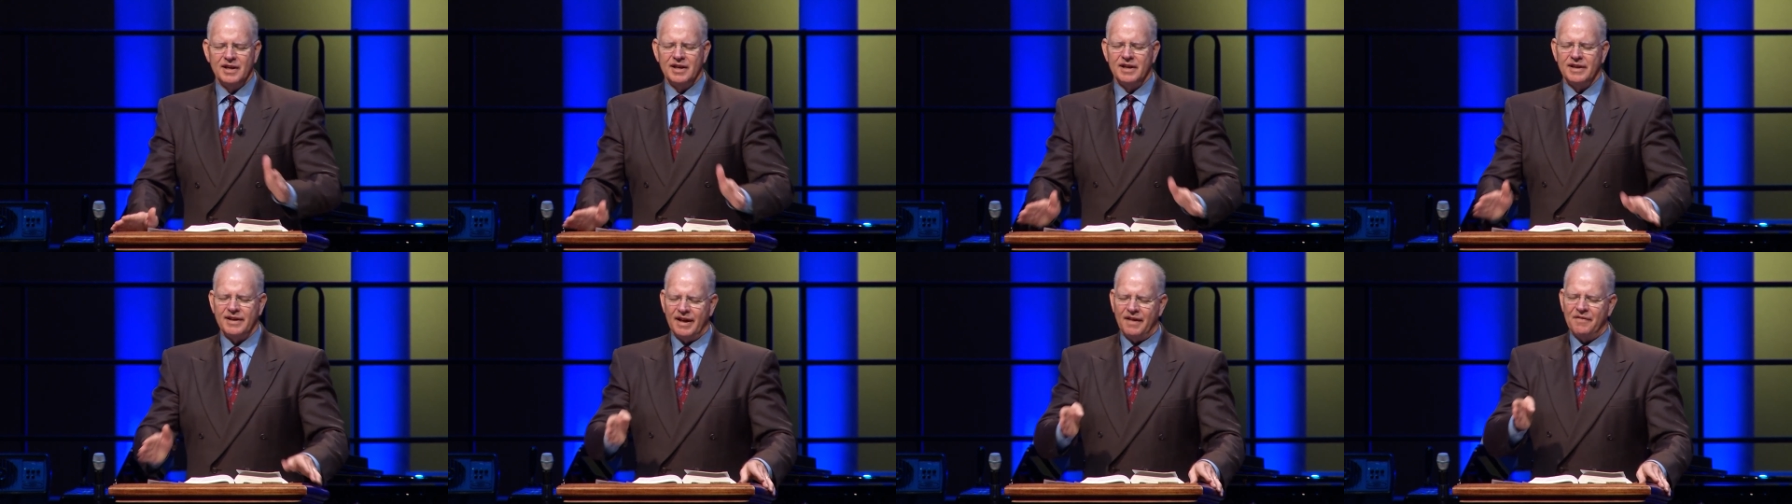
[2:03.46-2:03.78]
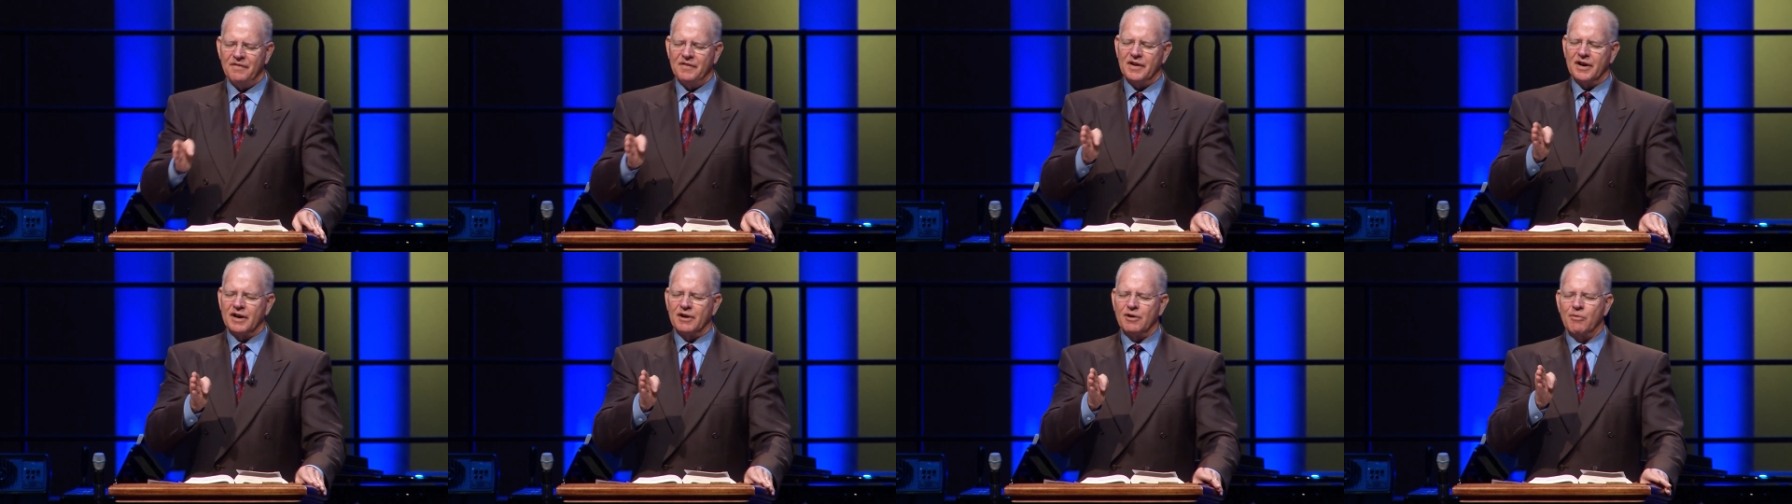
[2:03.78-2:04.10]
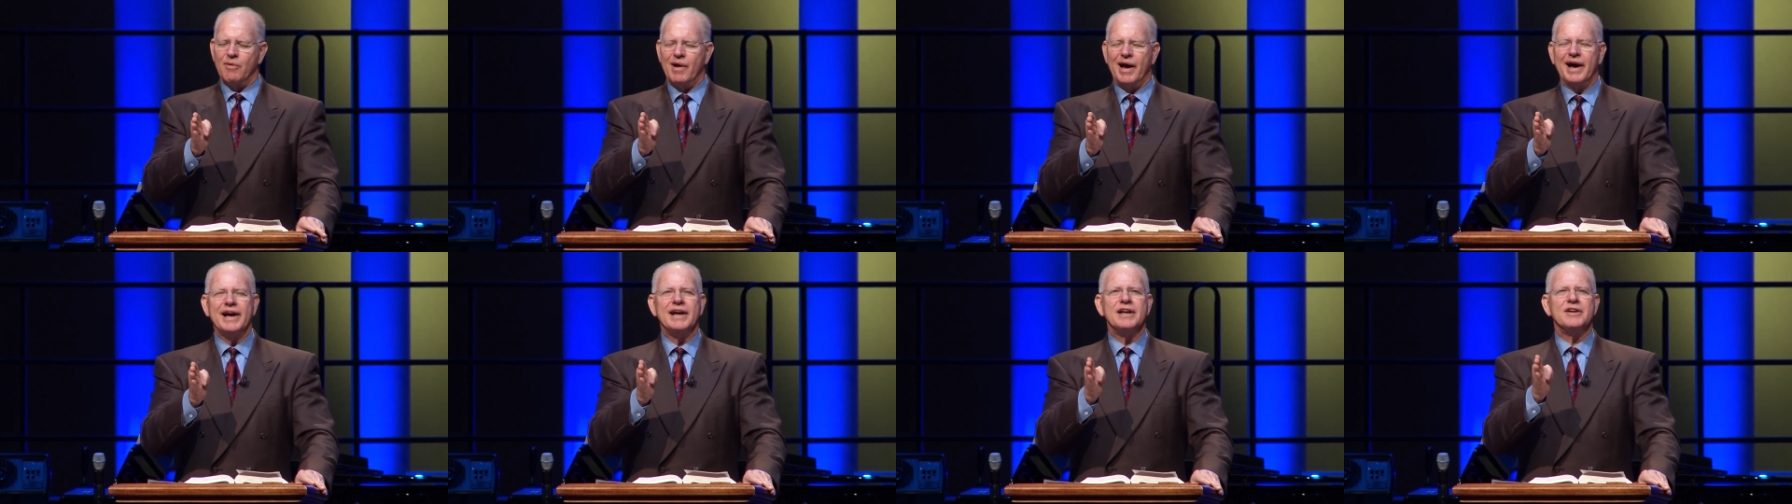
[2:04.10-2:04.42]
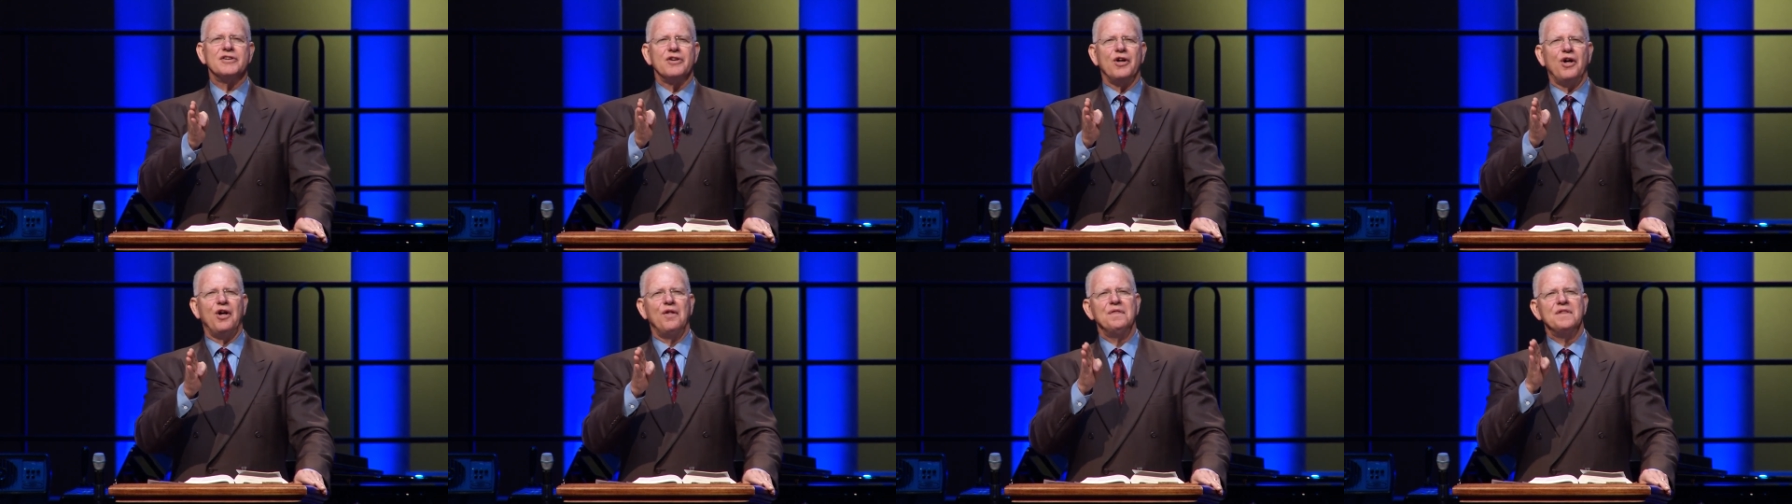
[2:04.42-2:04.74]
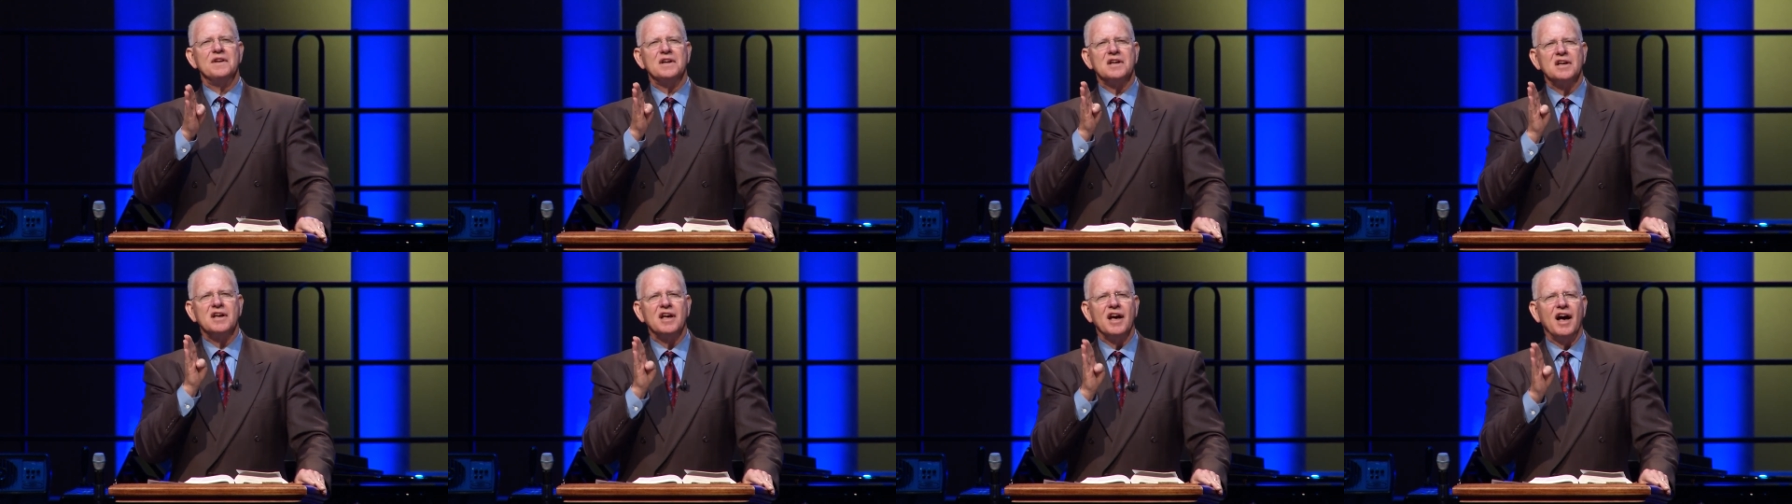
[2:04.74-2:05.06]
and they're right on the
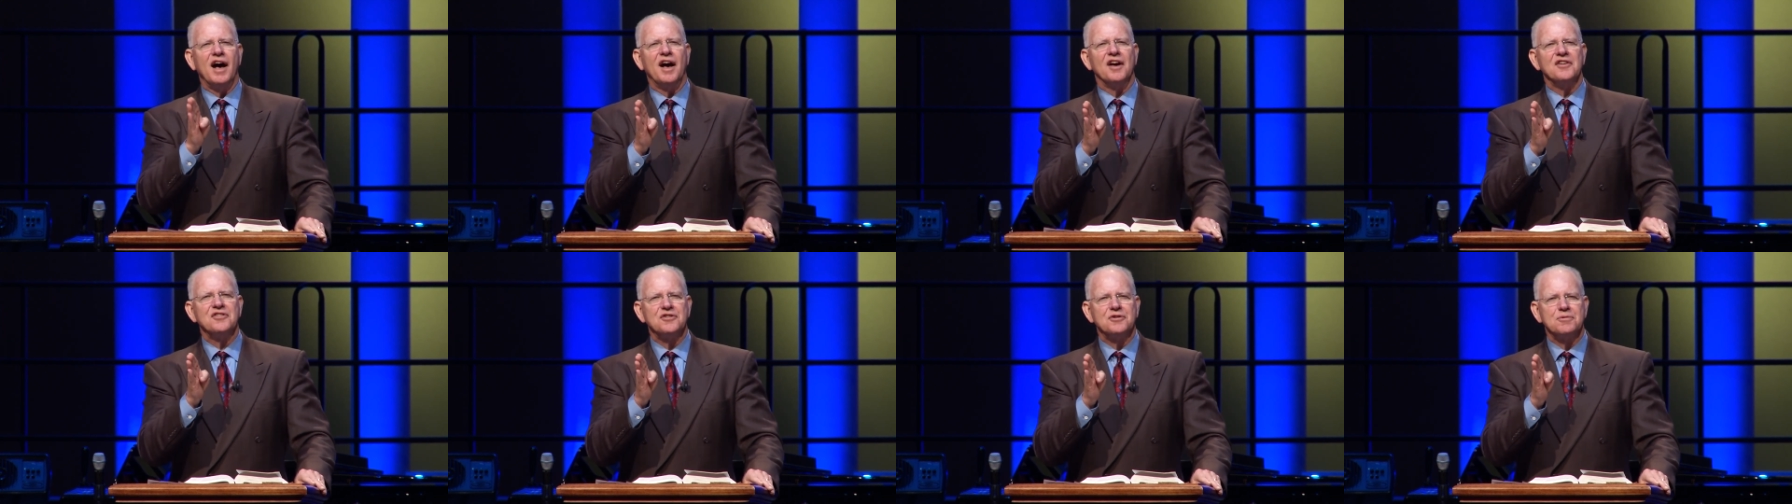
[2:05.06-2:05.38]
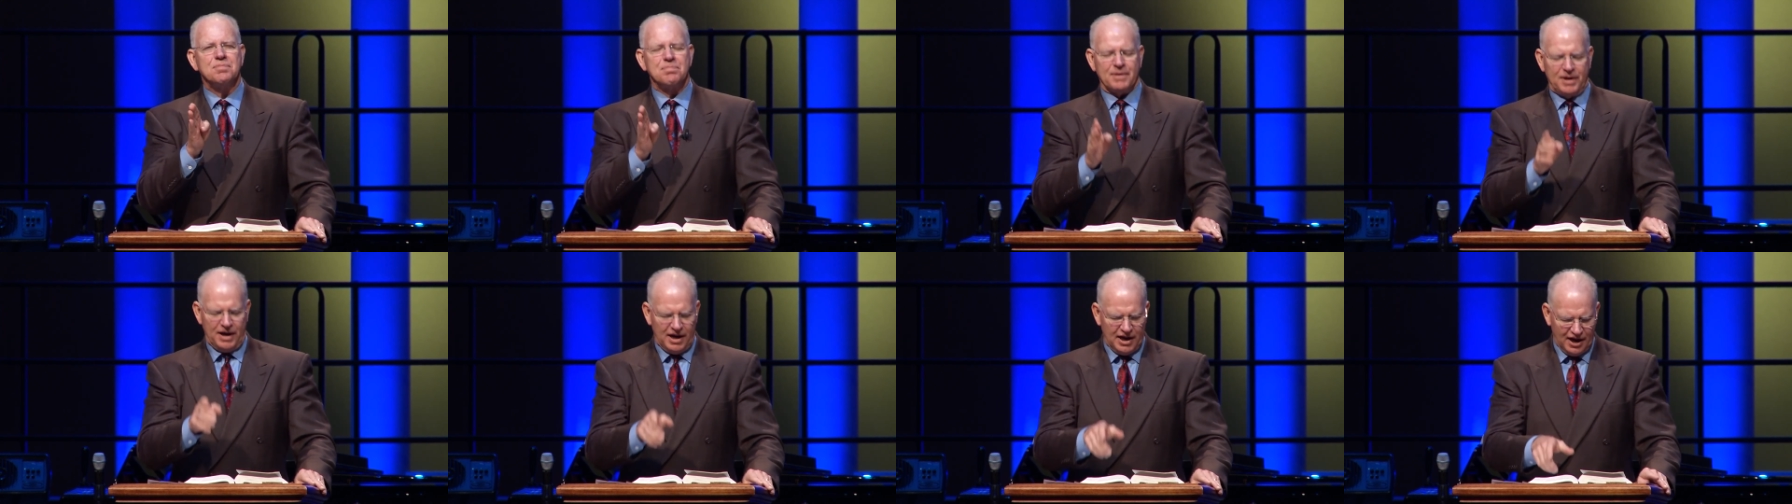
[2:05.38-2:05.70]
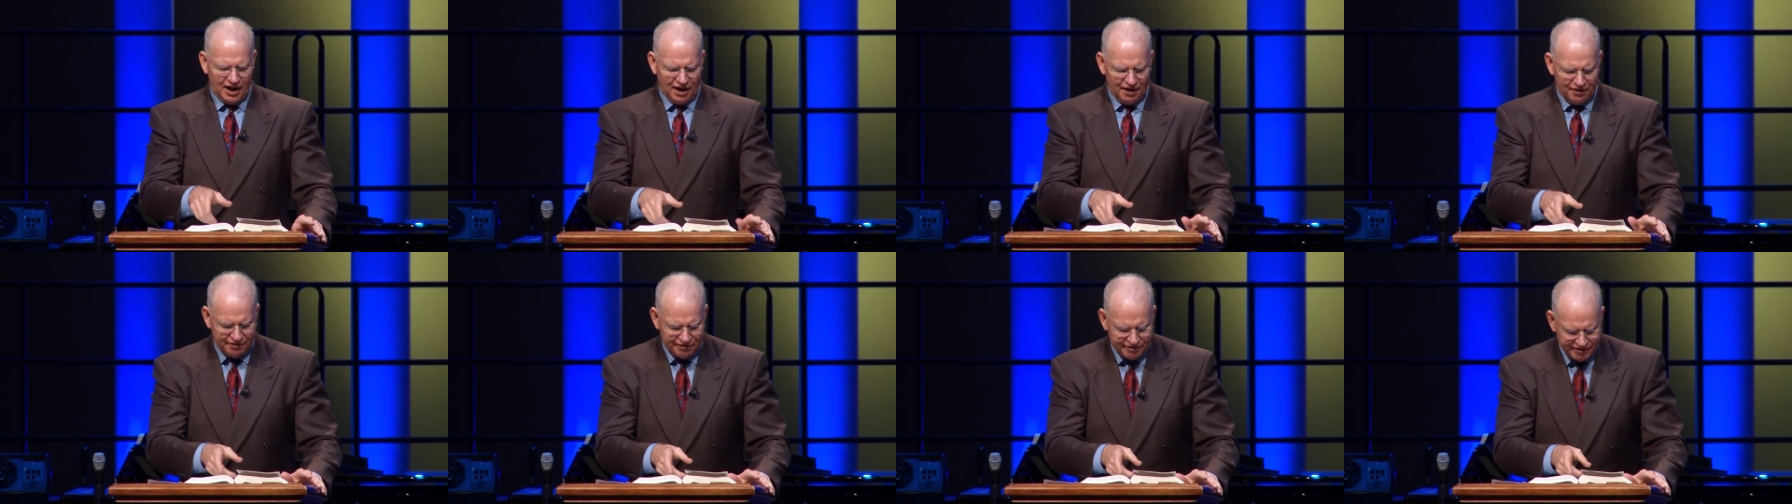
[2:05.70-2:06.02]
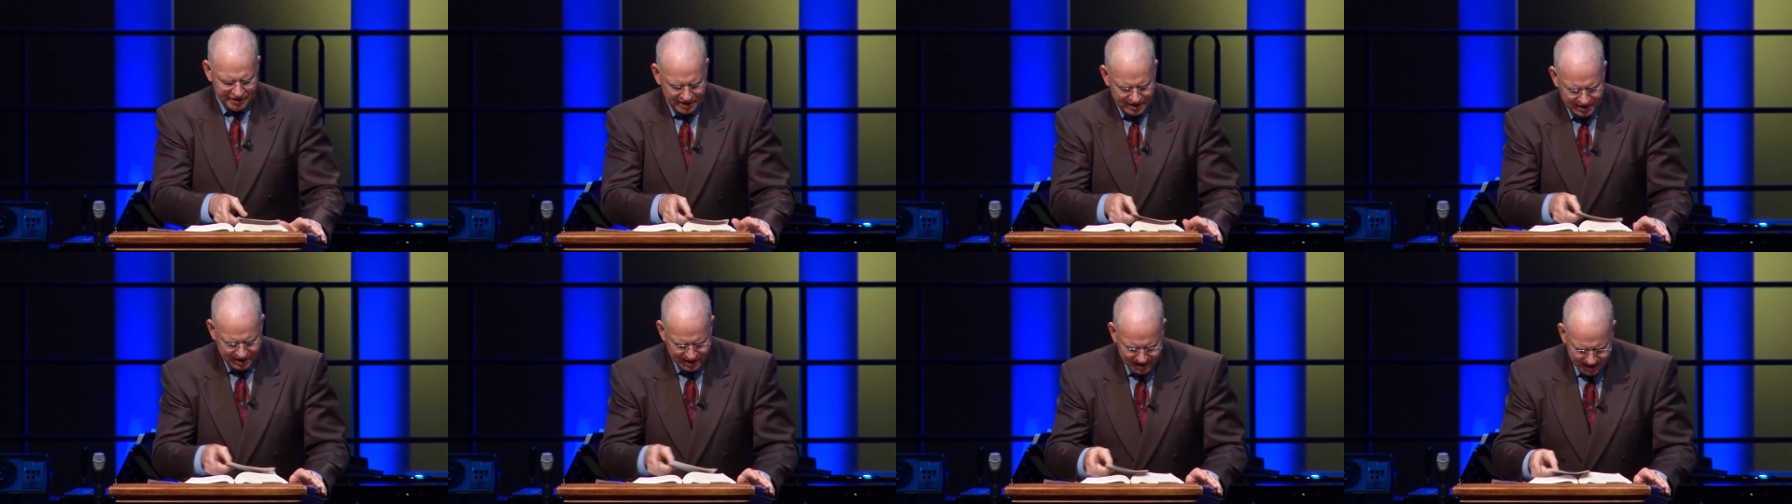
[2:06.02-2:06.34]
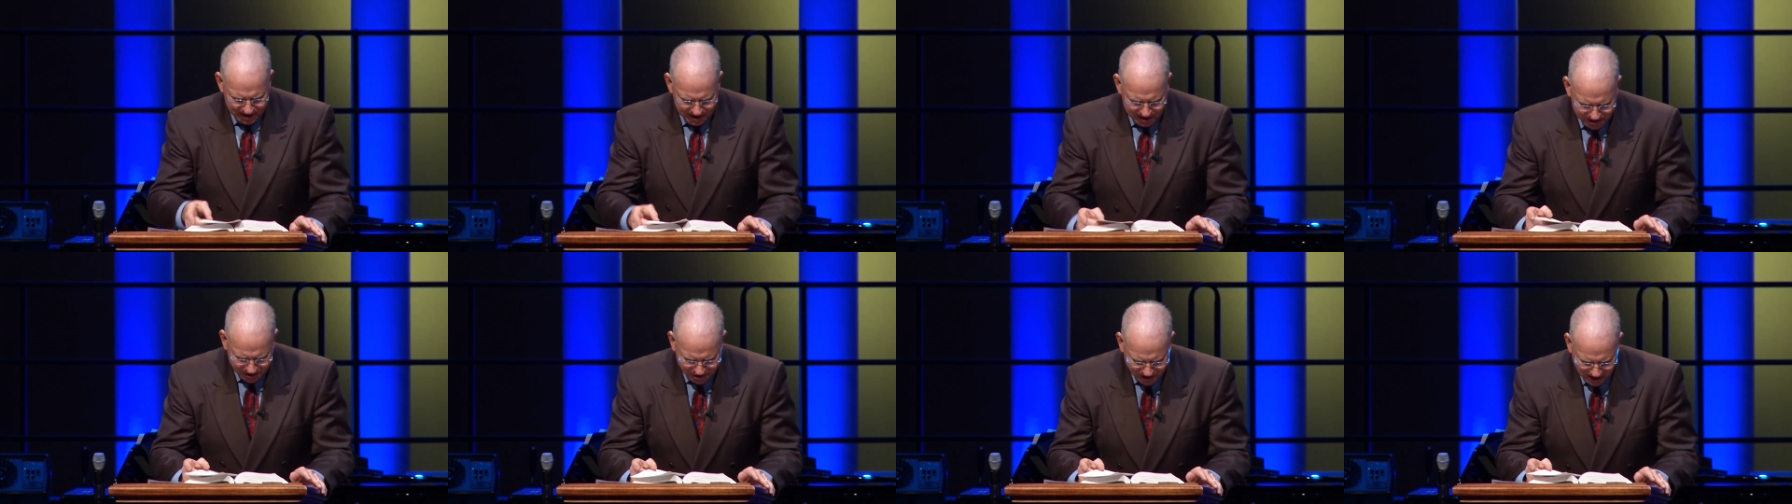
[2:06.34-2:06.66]
cusp of
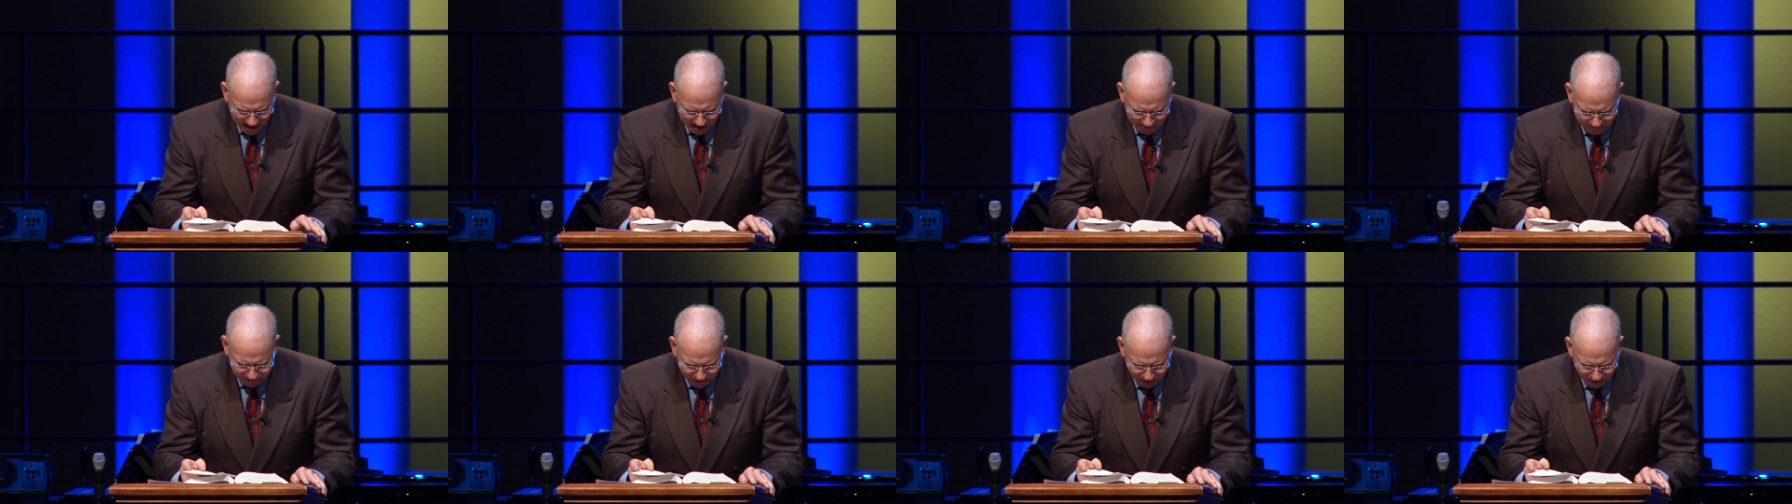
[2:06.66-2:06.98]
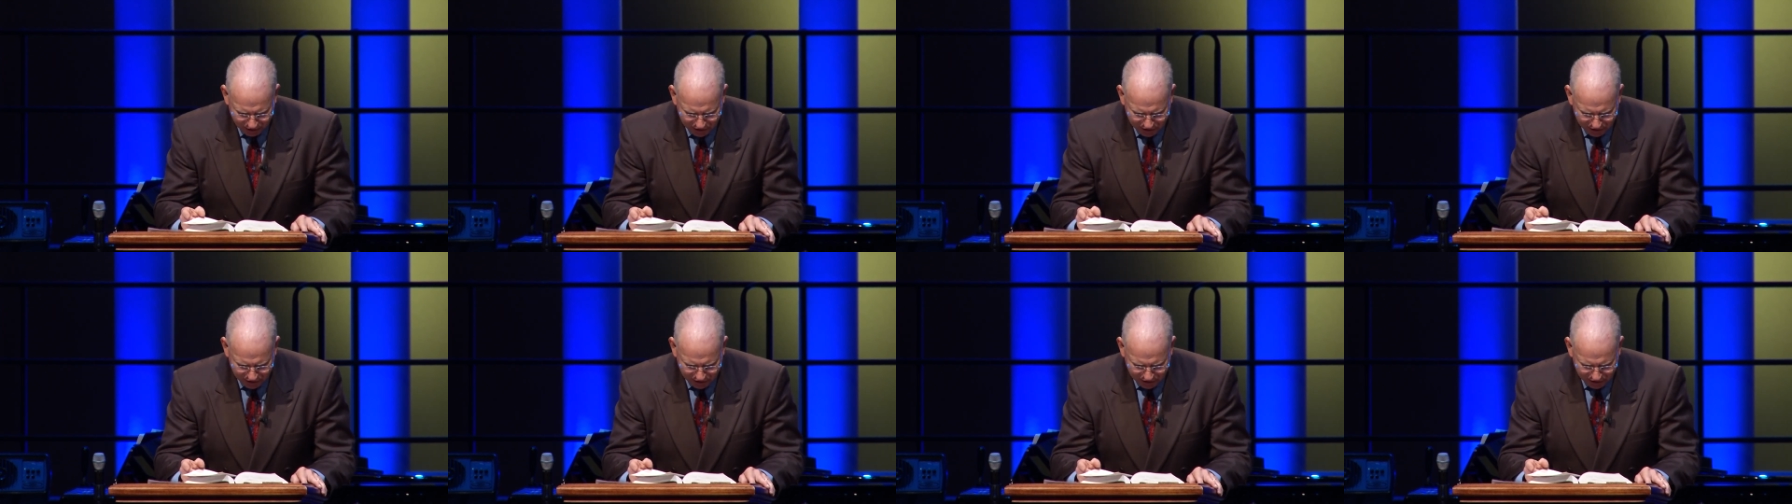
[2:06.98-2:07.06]
chapter